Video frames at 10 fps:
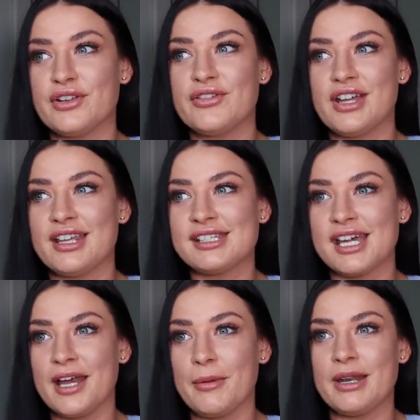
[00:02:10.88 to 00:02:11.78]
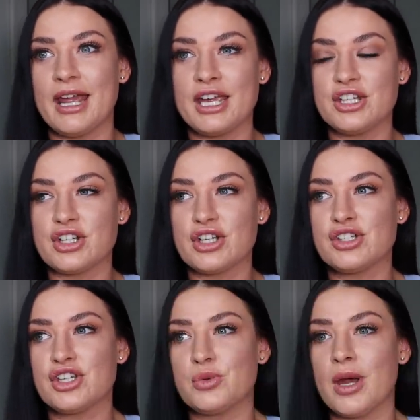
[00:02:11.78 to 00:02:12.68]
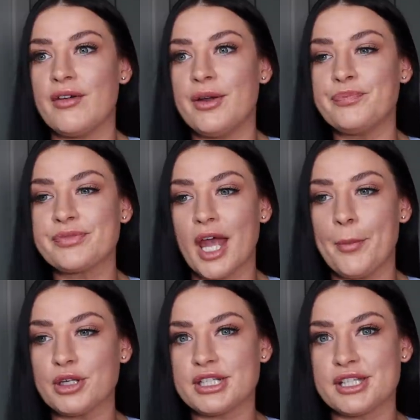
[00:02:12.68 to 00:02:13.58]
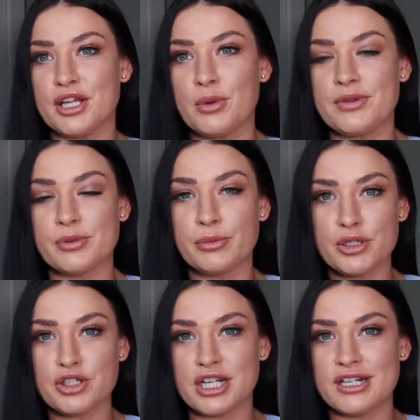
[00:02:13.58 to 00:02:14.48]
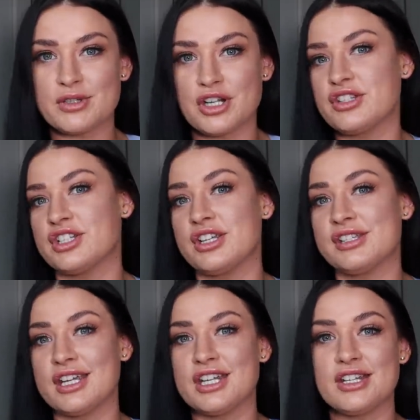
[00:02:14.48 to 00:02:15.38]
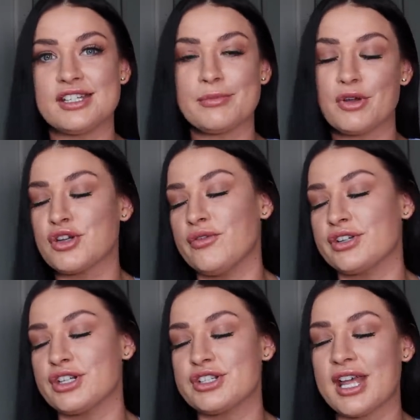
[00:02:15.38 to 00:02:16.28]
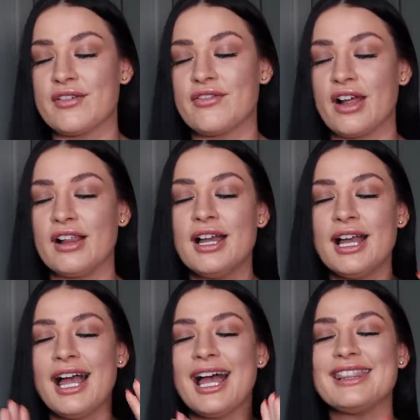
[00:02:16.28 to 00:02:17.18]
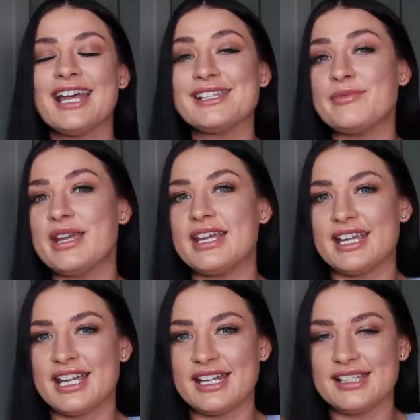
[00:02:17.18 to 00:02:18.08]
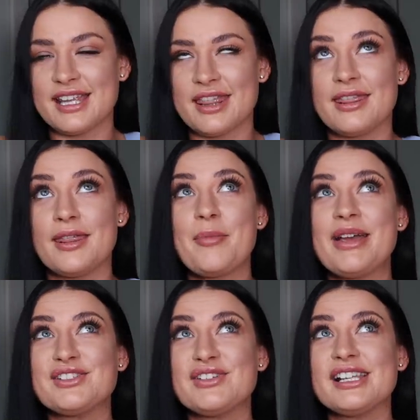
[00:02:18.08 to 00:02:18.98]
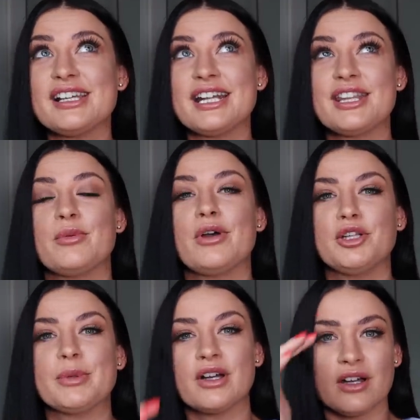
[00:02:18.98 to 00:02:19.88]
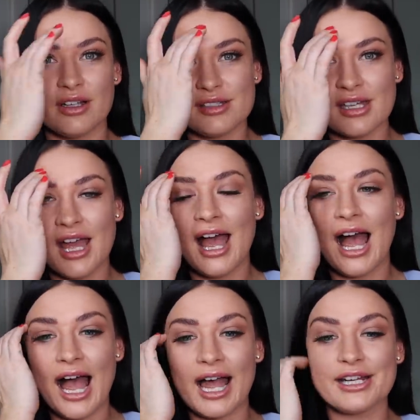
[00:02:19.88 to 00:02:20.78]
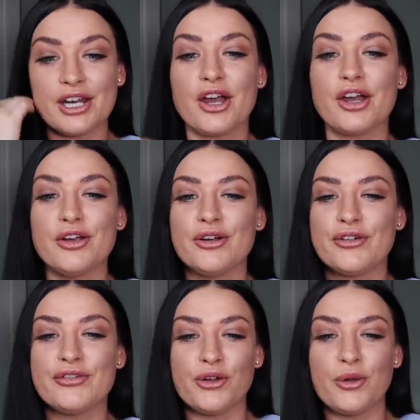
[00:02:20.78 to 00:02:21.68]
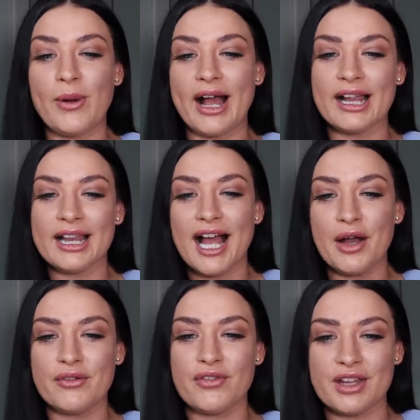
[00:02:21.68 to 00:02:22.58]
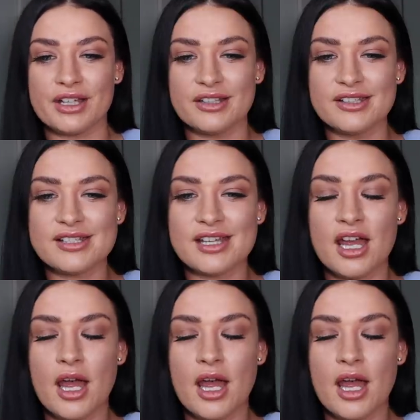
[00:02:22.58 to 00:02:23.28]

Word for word: for the first time in ages. She's wearing a bodysuit with some blue jeans which I've suggested, and it's the most confident she's ever felt. And that to me is the best feeling in the world, because I know full well how it feels